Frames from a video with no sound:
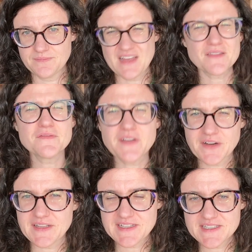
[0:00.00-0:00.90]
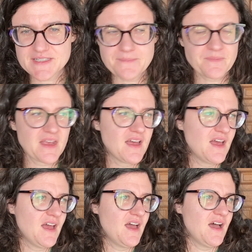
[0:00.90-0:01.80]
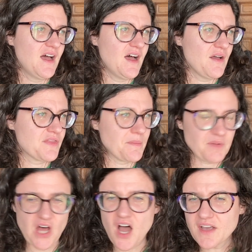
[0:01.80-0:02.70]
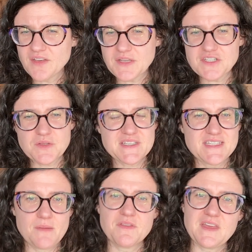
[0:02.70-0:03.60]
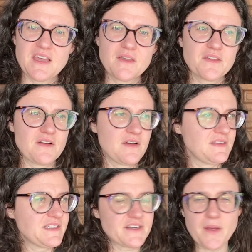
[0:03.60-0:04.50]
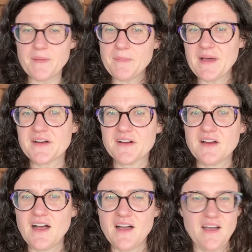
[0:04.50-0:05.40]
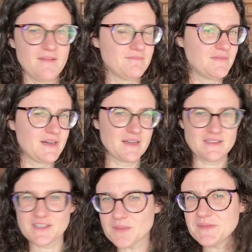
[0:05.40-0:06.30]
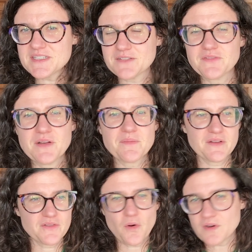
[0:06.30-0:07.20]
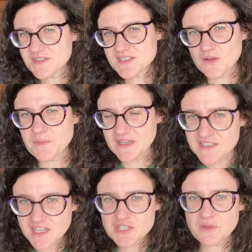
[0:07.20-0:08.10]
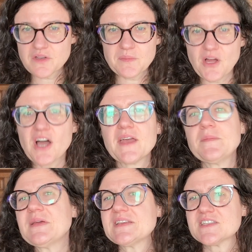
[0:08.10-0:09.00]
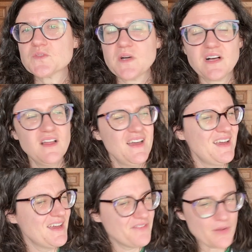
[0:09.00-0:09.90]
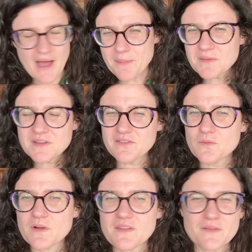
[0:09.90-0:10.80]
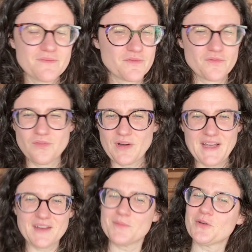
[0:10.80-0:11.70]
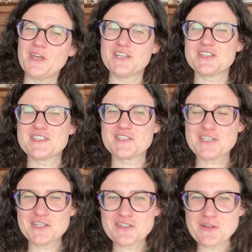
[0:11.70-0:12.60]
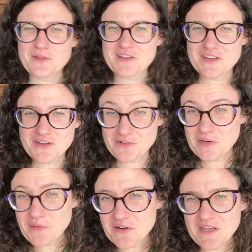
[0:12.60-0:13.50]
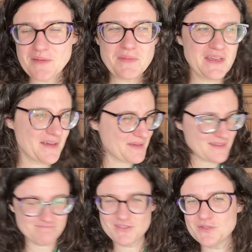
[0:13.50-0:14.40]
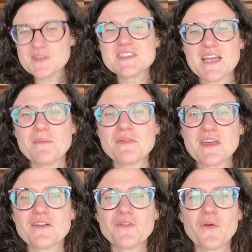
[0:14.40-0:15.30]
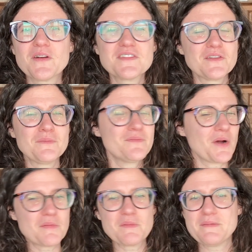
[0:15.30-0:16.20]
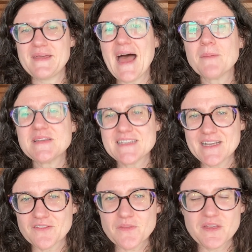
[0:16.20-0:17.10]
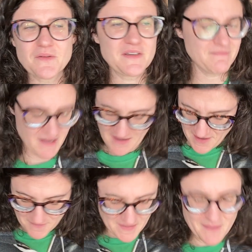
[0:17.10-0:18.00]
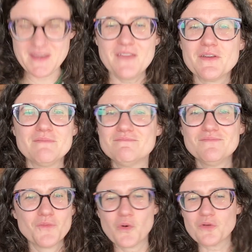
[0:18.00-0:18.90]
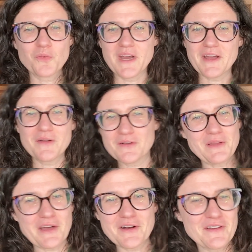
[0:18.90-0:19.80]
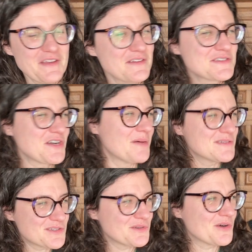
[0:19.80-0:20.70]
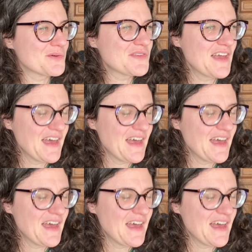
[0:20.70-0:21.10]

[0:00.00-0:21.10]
At the very least. The Bloc, you can do the same thing. They're a little bit better and a little bit different, but of course, be in touch with your Bloc MPs as well. If you happen to live in one of the random locations in this country with a Green Party MP, do the same thing, of course. They'll probably be happy to hear from you, and maybe even will read out your letter in the House of Commons, who knows.